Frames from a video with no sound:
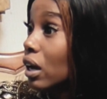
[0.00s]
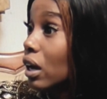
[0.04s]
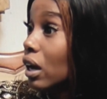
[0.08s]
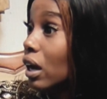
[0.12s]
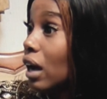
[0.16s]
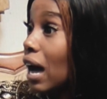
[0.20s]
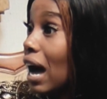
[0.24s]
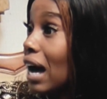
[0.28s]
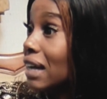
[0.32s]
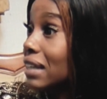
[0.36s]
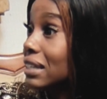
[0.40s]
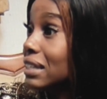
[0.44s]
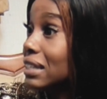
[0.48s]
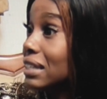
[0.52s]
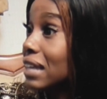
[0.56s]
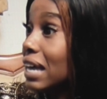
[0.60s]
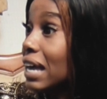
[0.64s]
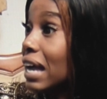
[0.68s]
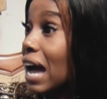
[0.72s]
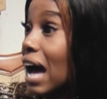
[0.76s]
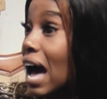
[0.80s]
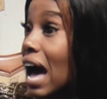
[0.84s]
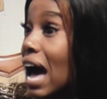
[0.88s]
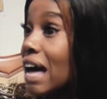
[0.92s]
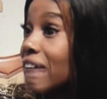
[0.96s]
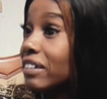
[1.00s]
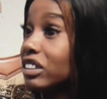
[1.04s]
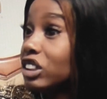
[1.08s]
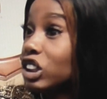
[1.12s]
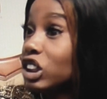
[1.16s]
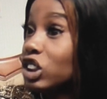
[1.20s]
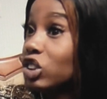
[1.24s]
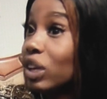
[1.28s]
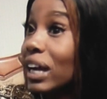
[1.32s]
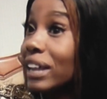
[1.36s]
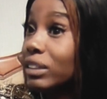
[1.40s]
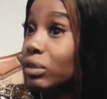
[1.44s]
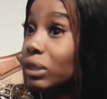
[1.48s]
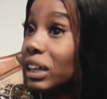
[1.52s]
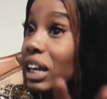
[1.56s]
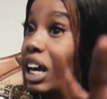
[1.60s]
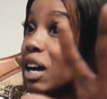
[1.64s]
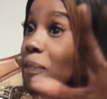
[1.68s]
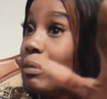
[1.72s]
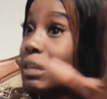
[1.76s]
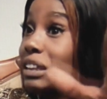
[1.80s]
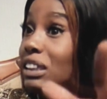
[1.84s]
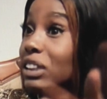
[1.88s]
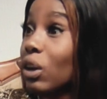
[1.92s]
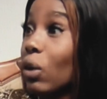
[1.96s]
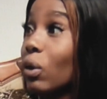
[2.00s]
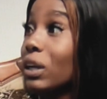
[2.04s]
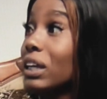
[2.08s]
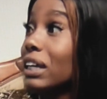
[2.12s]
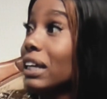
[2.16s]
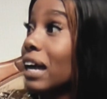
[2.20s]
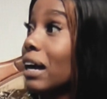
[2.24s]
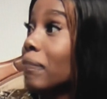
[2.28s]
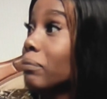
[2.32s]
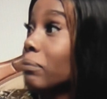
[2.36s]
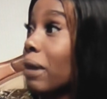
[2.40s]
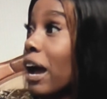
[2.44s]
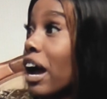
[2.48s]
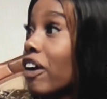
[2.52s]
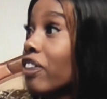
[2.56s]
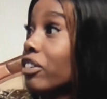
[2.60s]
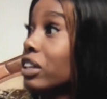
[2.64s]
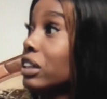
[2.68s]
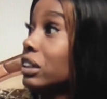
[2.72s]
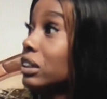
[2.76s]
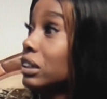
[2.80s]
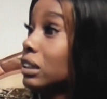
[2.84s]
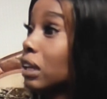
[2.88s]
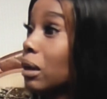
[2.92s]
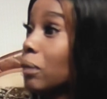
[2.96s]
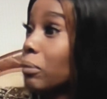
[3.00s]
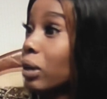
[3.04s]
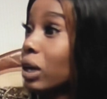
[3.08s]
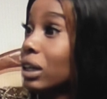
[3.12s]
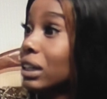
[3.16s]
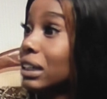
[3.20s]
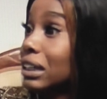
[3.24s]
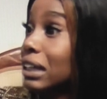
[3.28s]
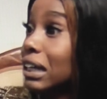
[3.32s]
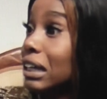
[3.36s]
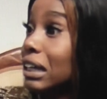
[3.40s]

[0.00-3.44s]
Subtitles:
And say, she tried to kill me so he can marry somebody